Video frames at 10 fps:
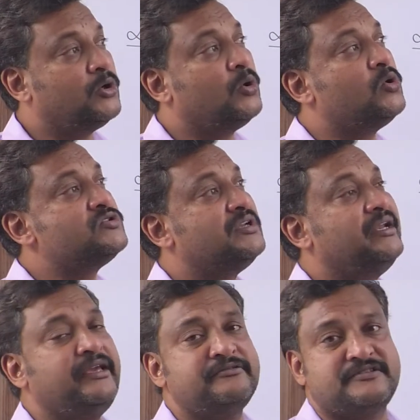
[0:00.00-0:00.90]
rose
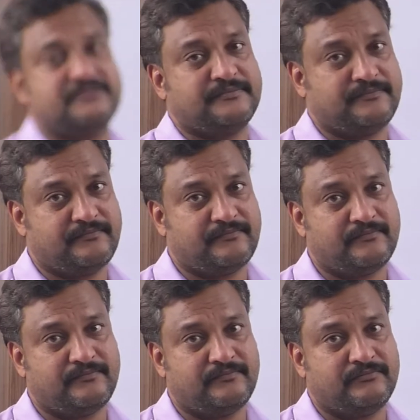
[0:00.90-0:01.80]
leaves.
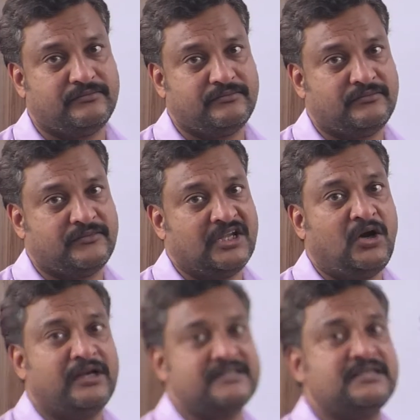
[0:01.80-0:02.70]
On a